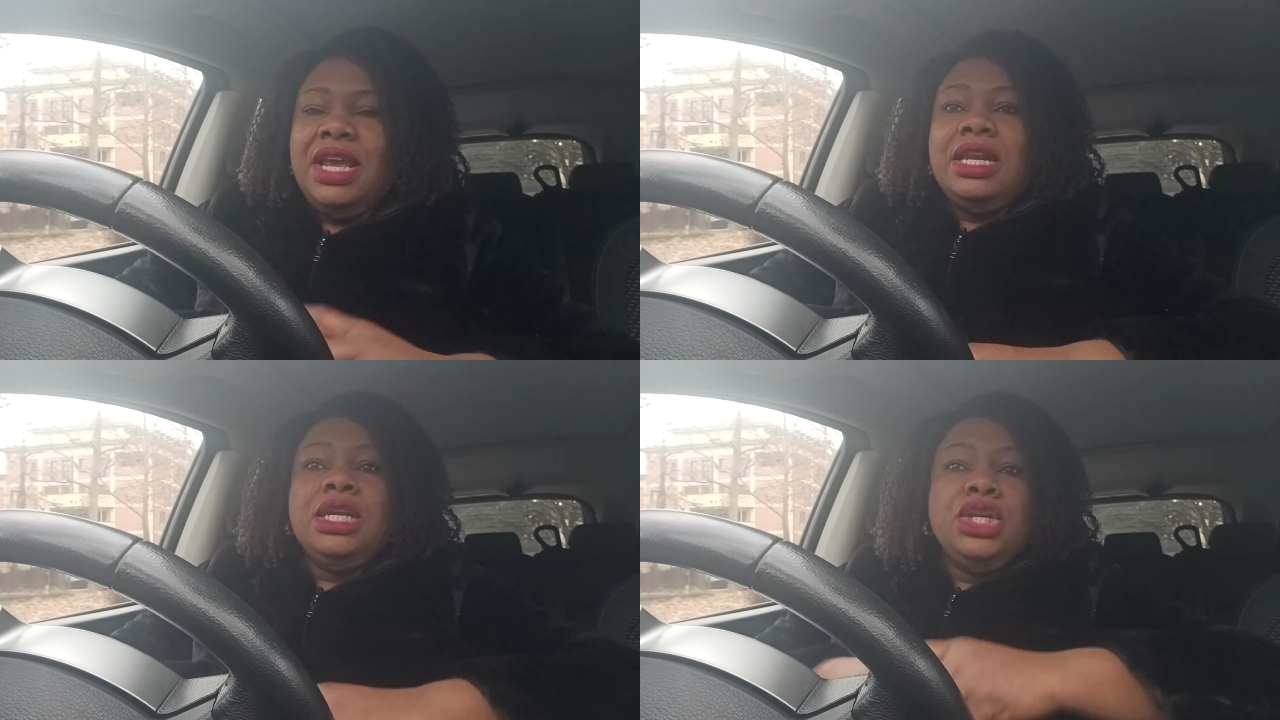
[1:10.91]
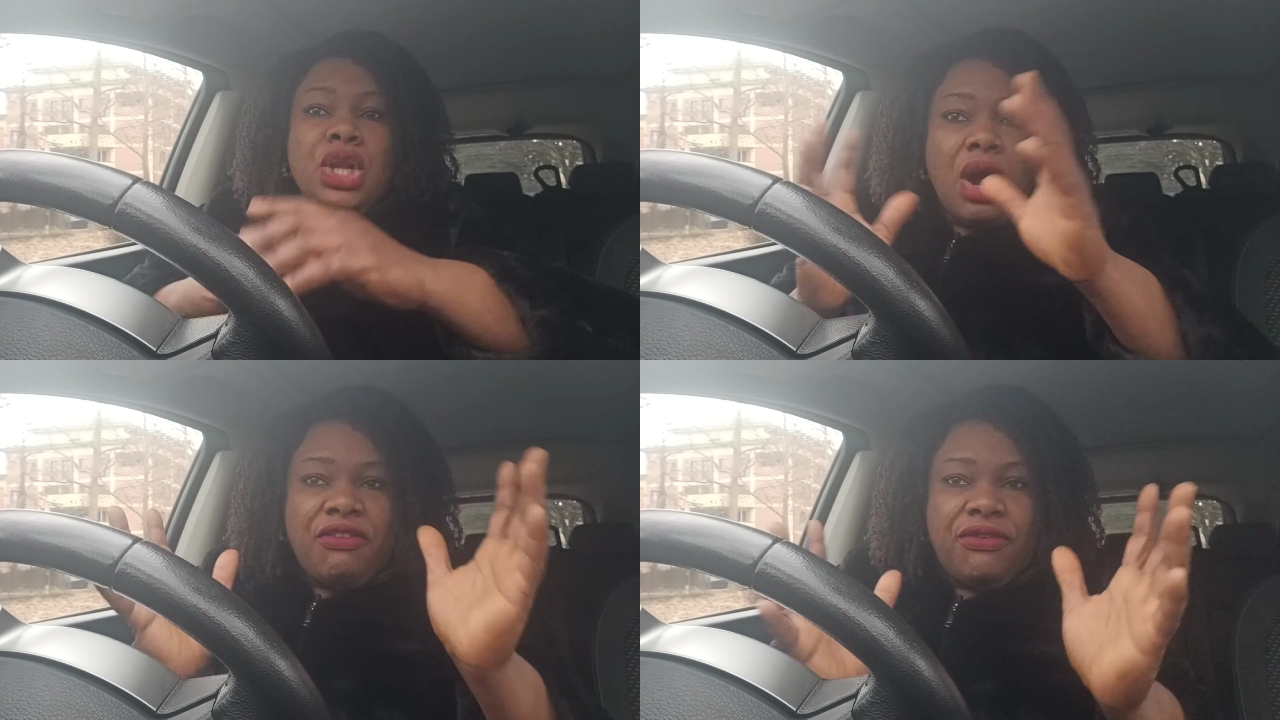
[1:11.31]

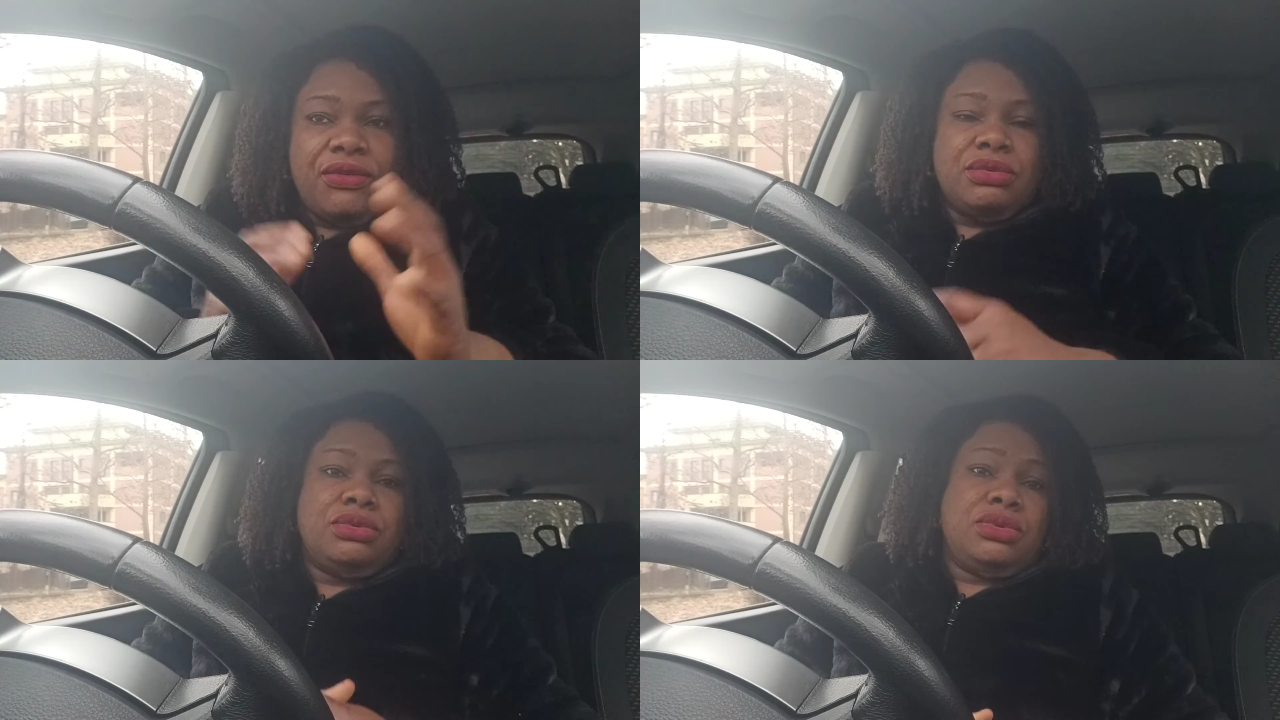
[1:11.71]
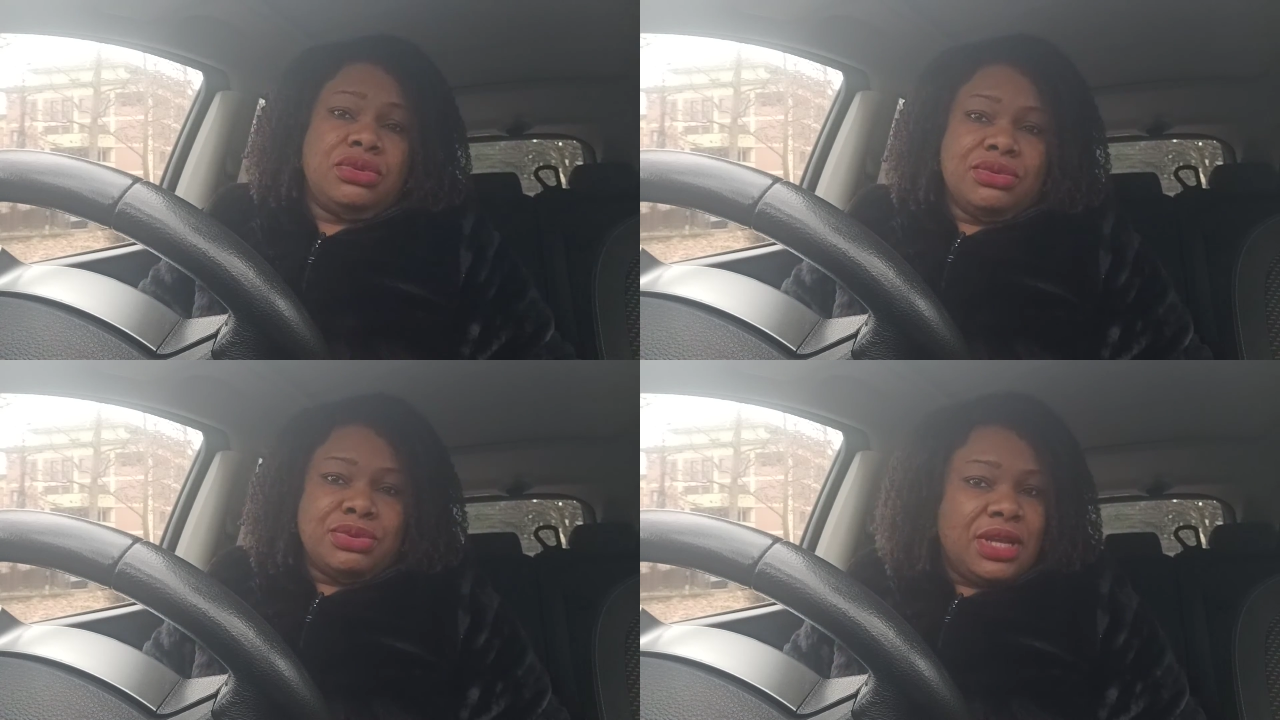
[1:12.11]
enough
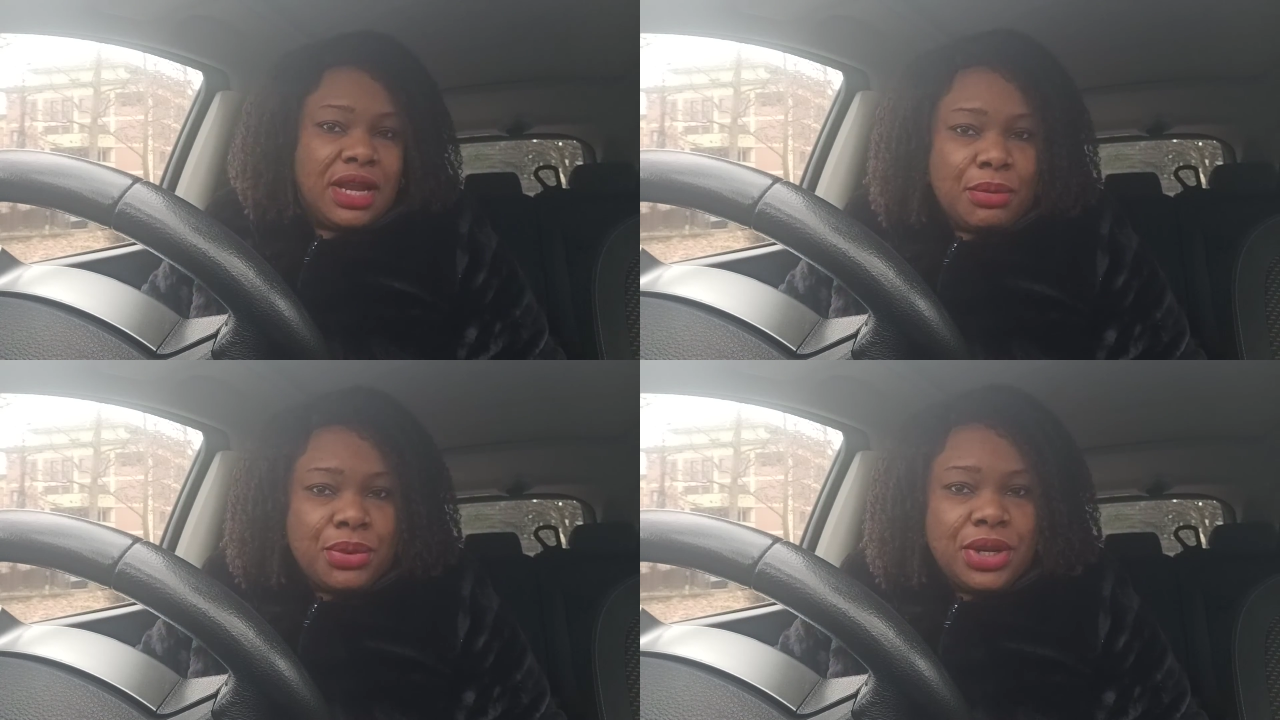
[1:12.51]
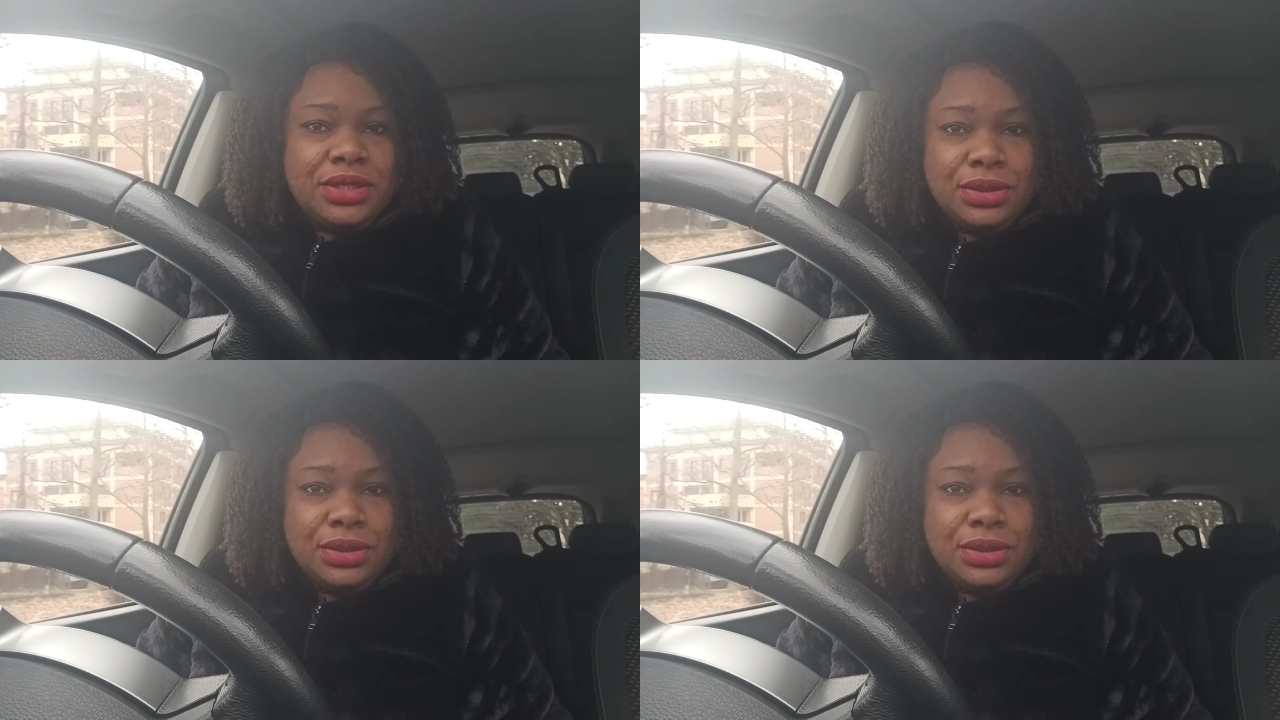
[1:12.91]
to celebrate.